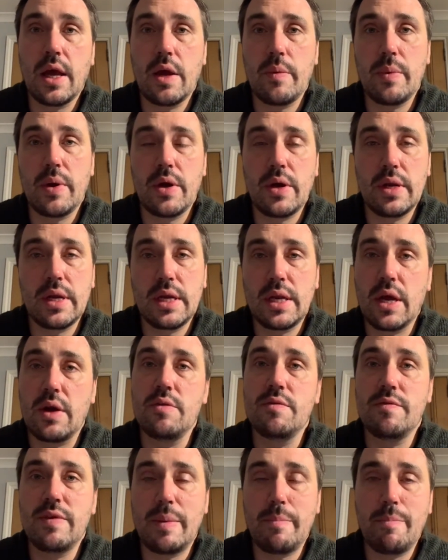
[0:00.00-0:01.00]
early
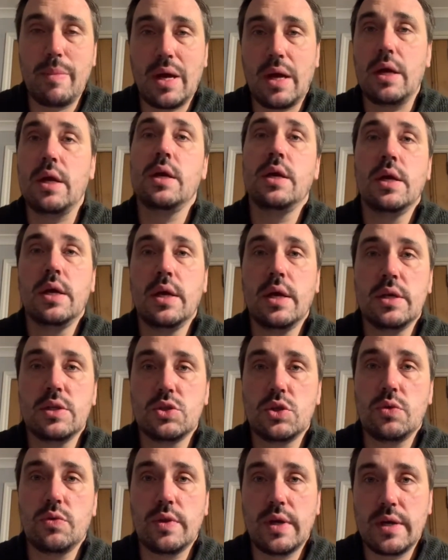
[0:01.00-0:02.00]
November
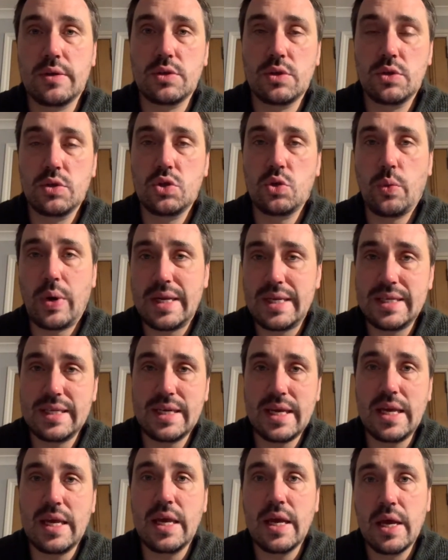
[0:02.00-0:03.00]

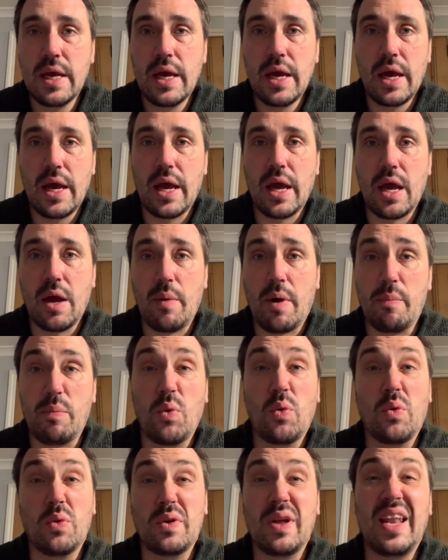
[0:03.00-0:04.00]
2020, I
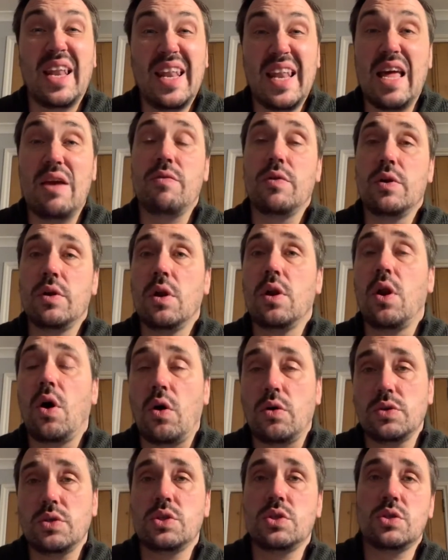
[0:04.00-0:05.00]
bought 11
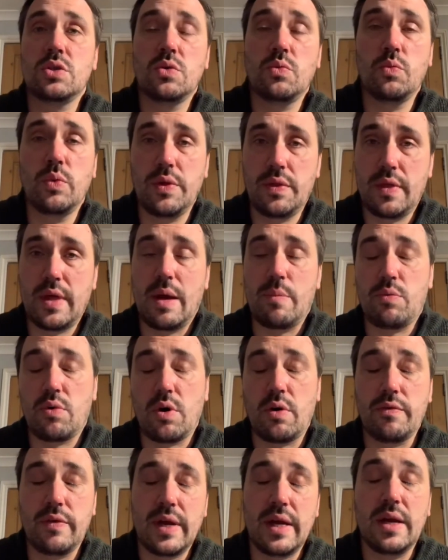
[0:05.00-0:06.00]
lots with that
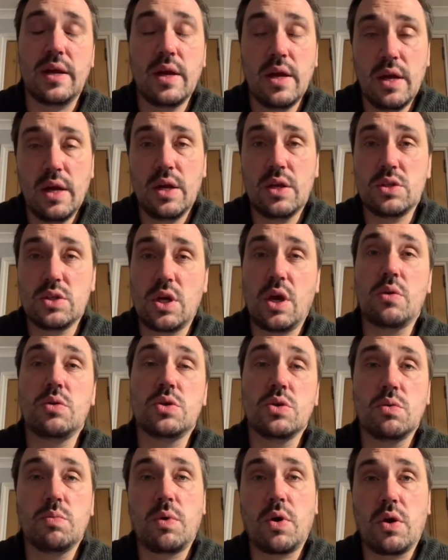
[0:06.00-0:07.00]
profit.
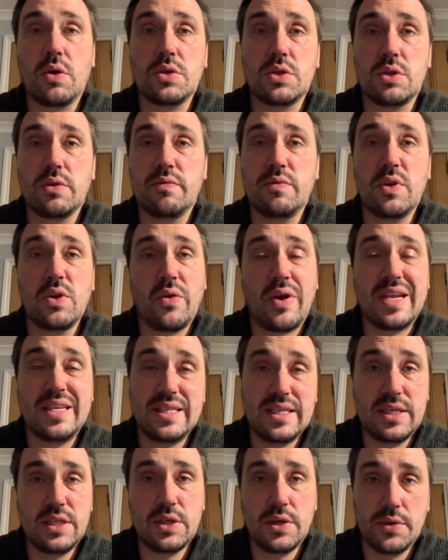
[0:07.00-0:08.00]
Total cost of
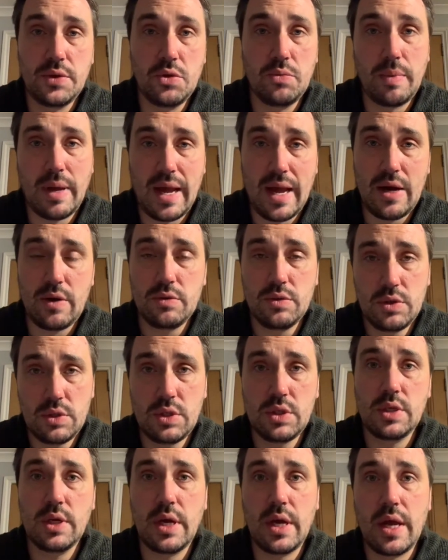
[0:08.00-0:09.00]

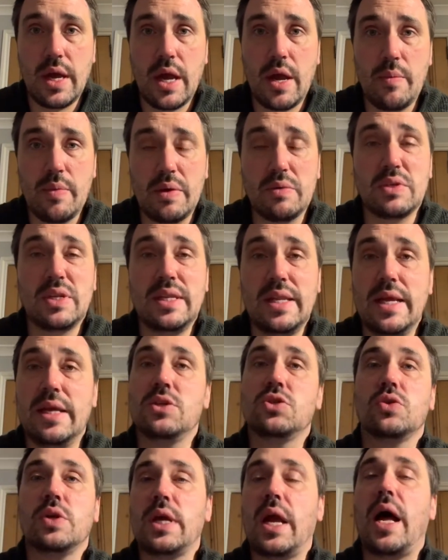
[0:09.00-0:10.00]
£92. There was
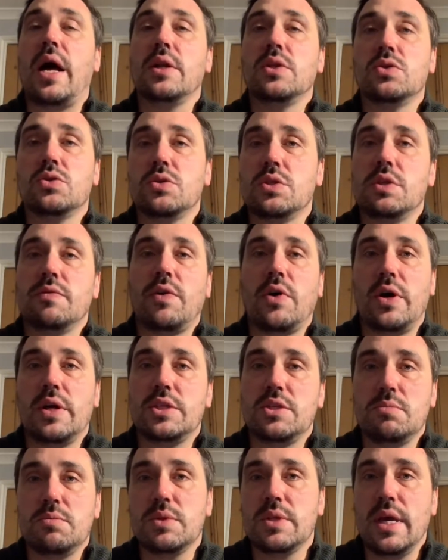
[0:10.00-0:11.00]
literally hundreds of
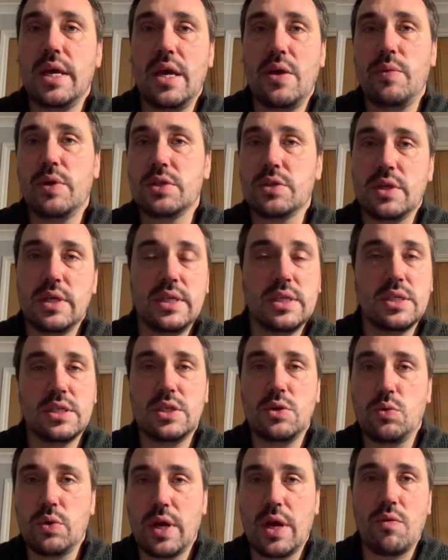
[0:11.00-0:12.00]
items there, which I need to
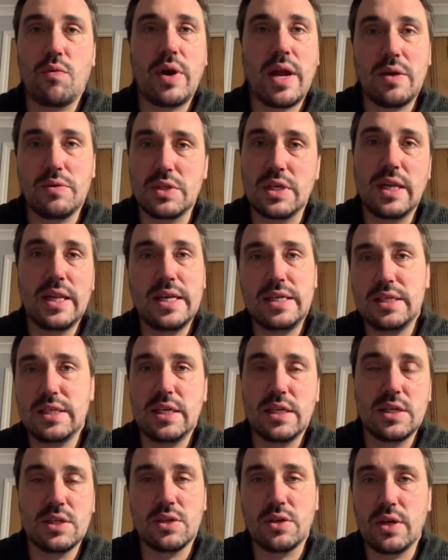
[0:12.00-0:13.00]
still get round to listing
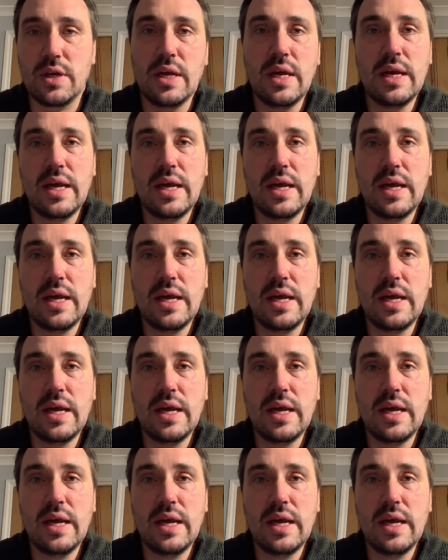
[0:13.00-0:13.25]
as I